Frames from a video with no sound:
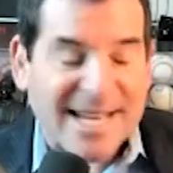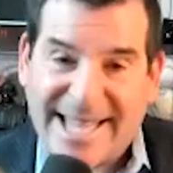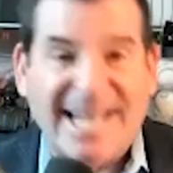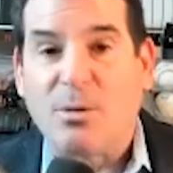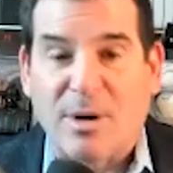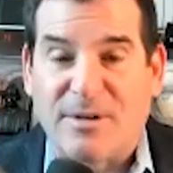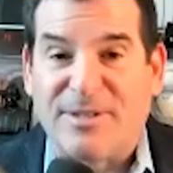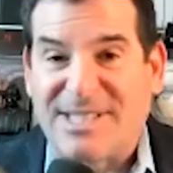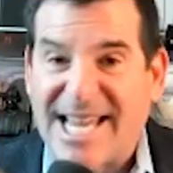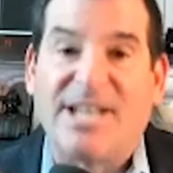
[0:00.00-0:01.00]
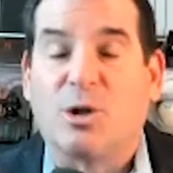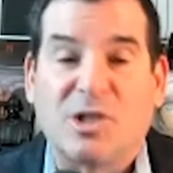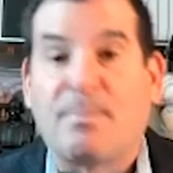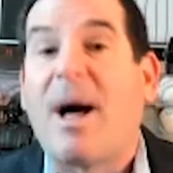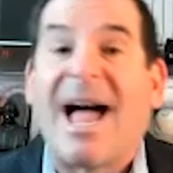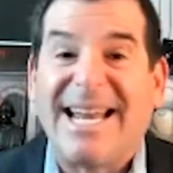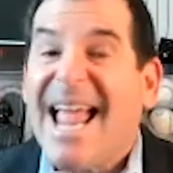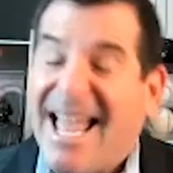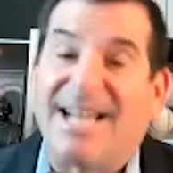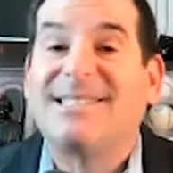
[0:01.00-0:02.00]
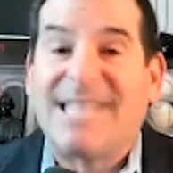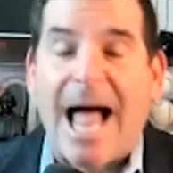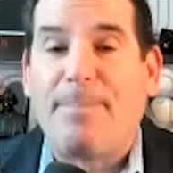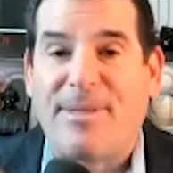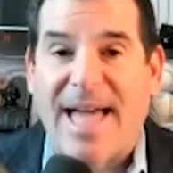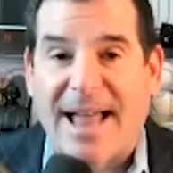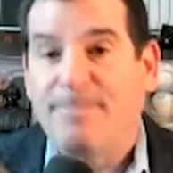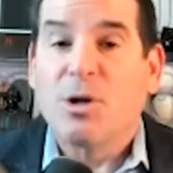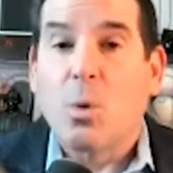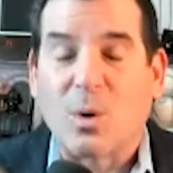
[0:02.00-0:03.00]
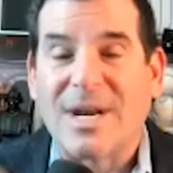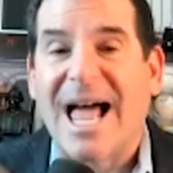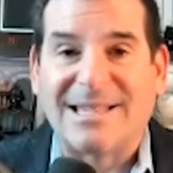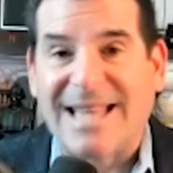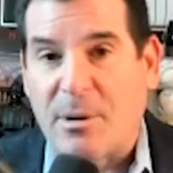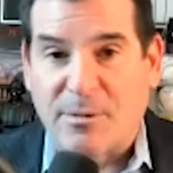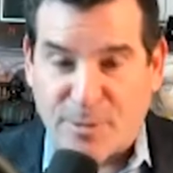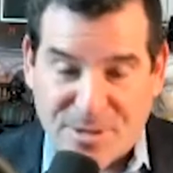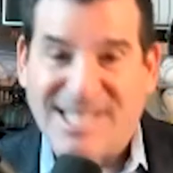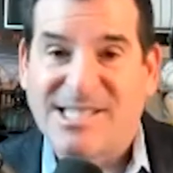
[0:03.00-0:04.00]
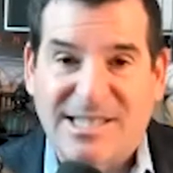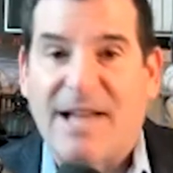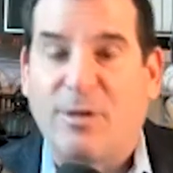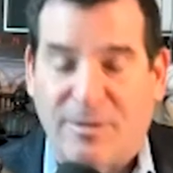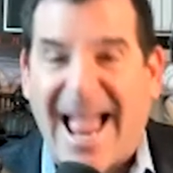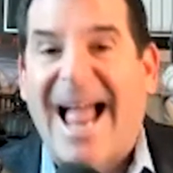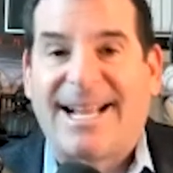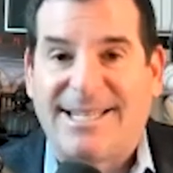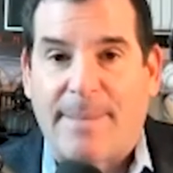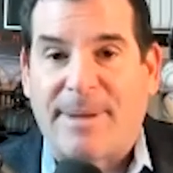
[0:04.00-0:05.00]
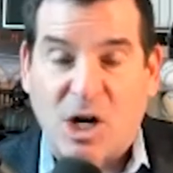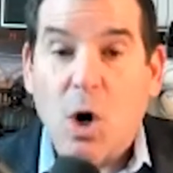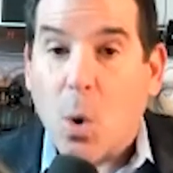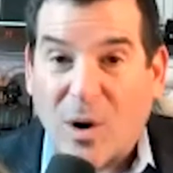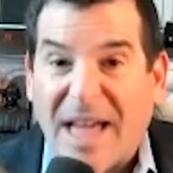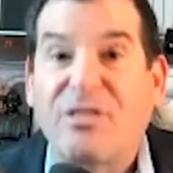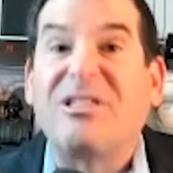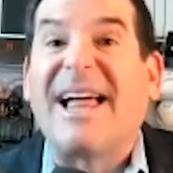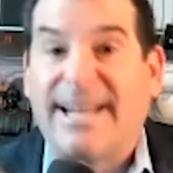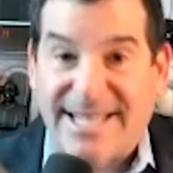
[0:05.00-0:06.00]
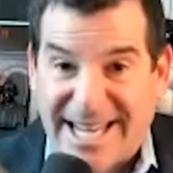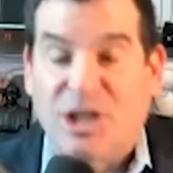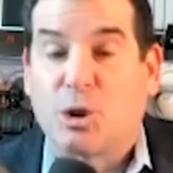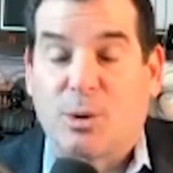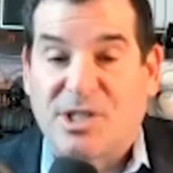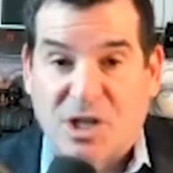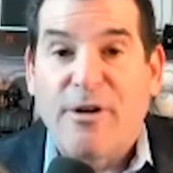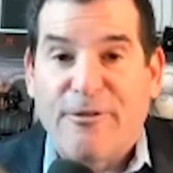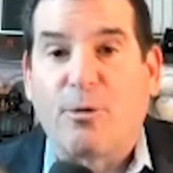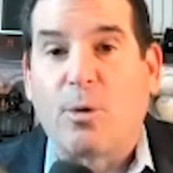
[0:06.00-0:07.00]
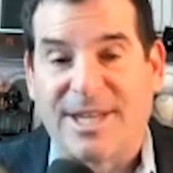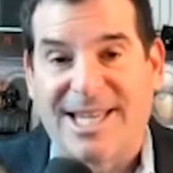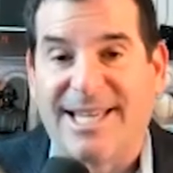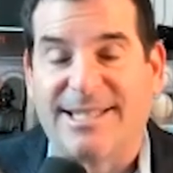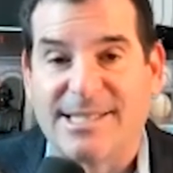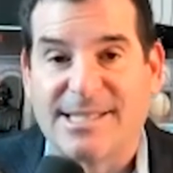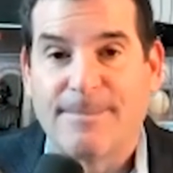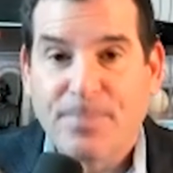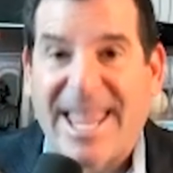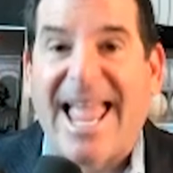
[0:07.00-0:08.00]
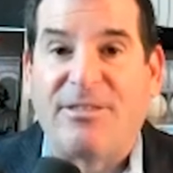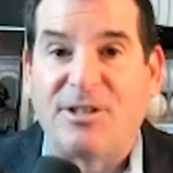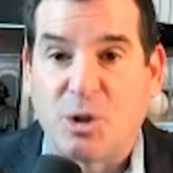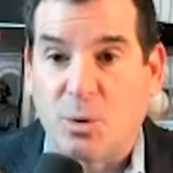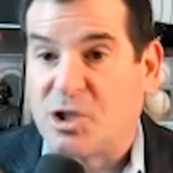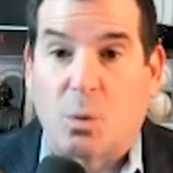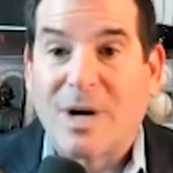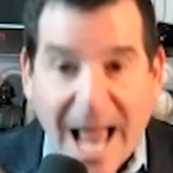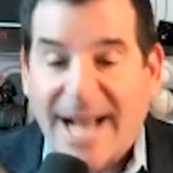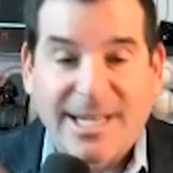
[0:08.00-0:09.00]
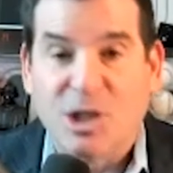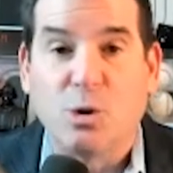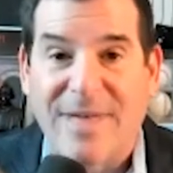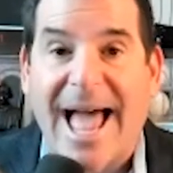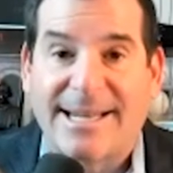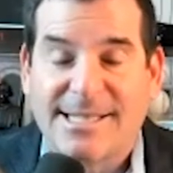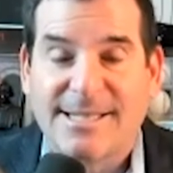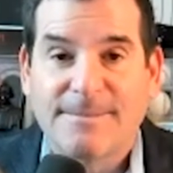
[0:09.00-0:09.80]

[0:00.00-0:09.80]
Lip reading: getting rid of a tenured spot. And on top of that, we're not allowing for this level of academic or athletic interest for the kids and the students. So we're not going to do that.